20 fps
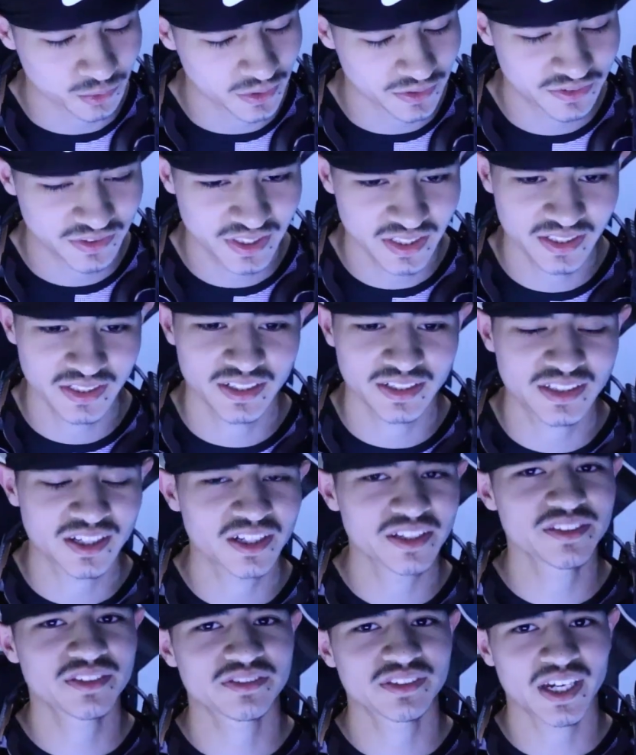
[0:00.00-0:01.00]
We've seen it
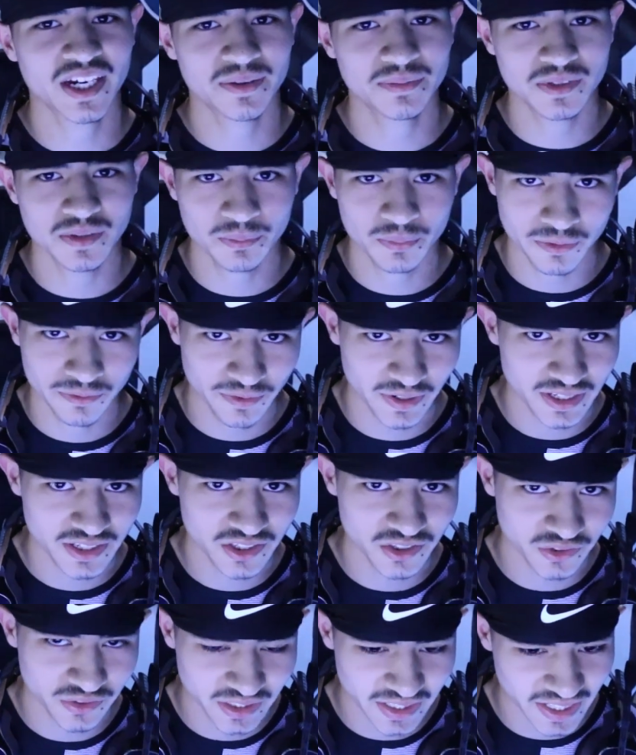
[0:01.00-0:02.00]
tons of times in
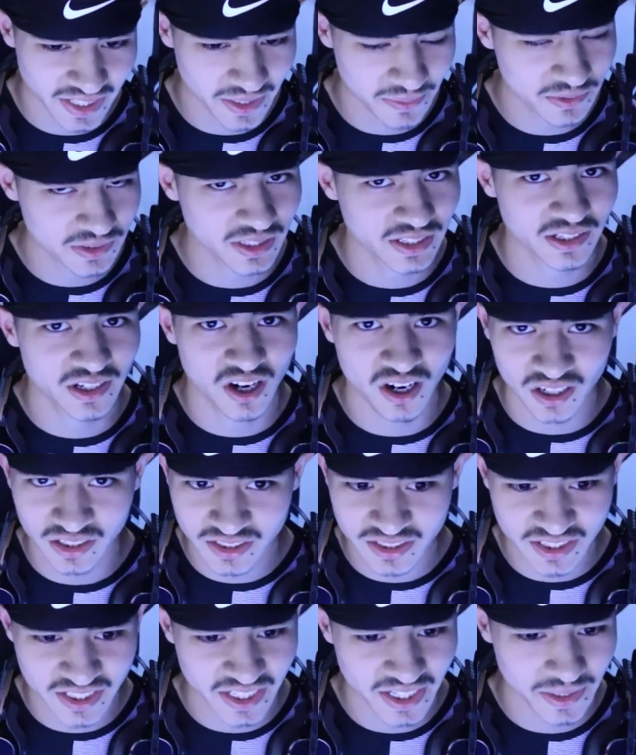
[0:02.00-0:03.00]
professional games, in
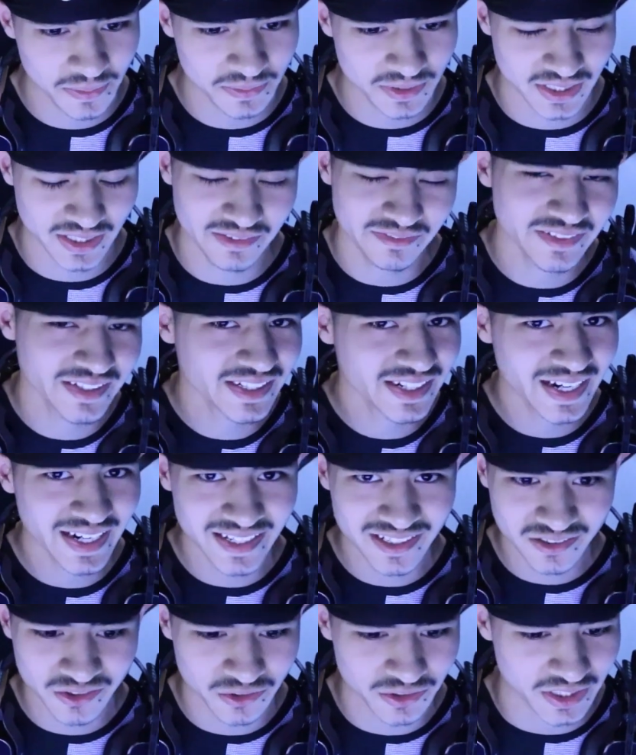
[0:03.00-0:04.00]
college games, even in
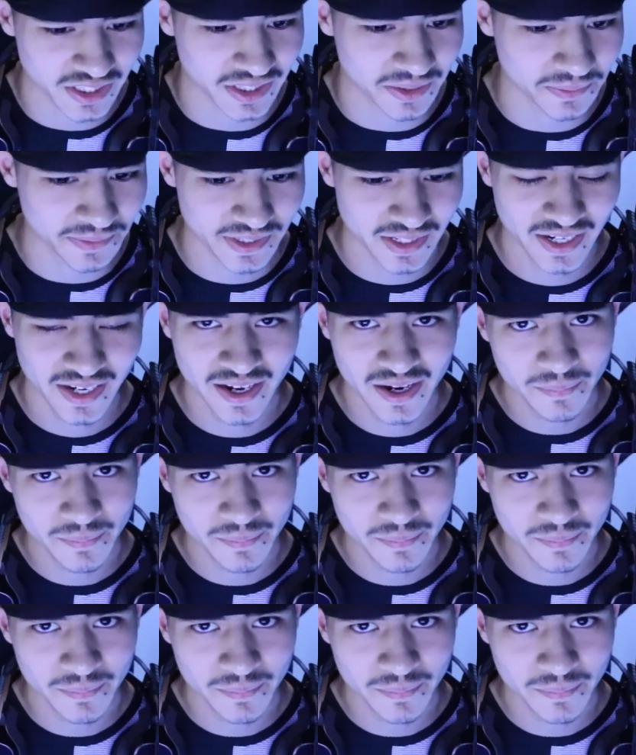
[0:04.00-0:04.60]
high school games.